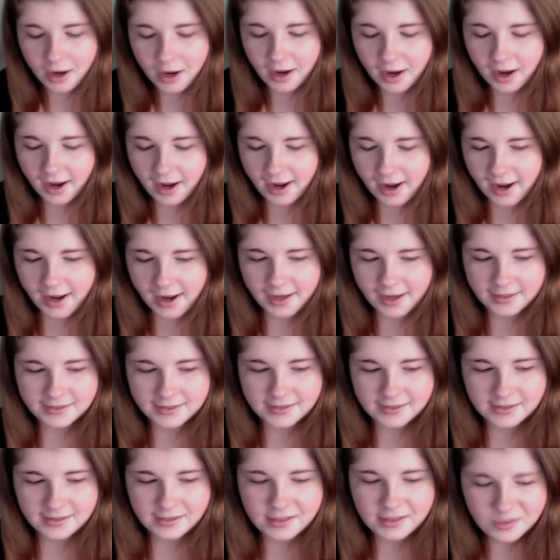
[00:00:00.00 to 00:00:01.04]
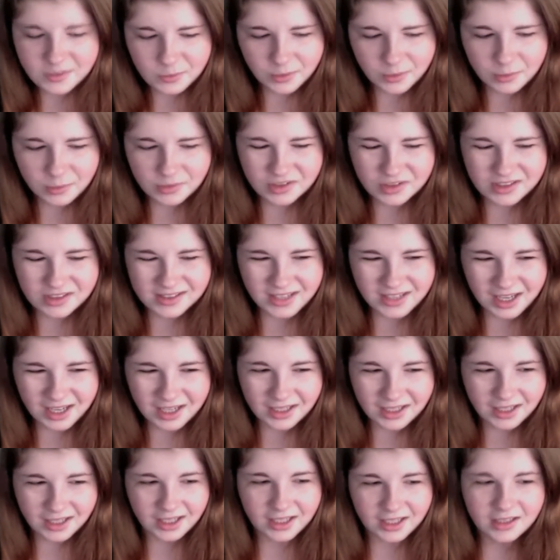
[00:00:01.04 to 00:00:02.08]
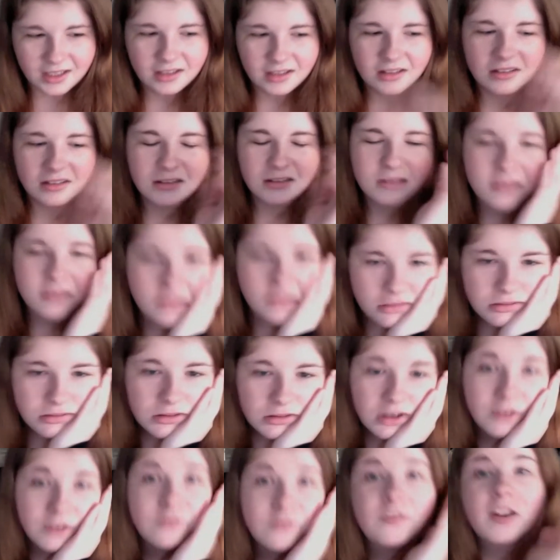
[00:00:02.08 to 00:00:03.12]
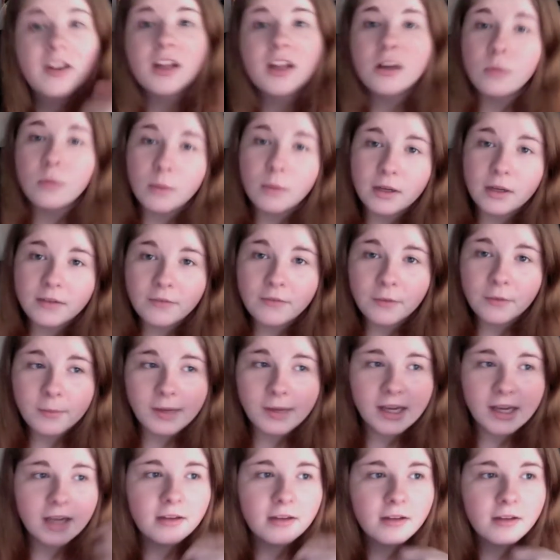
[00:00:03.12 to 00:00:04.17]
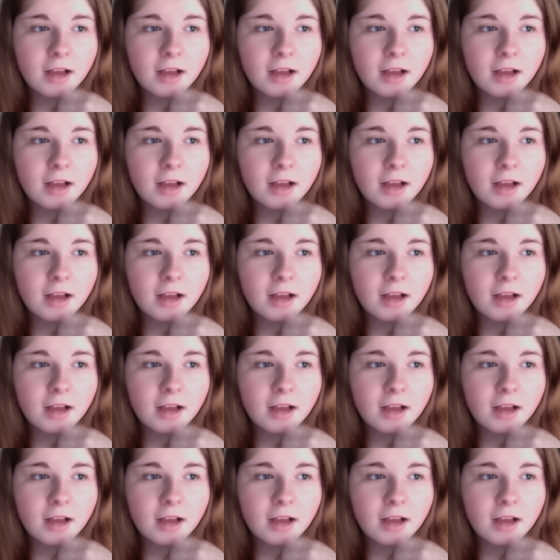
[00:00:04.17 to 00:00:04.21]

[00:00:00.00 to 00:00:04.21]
And this week was just kind of like a filler one for me.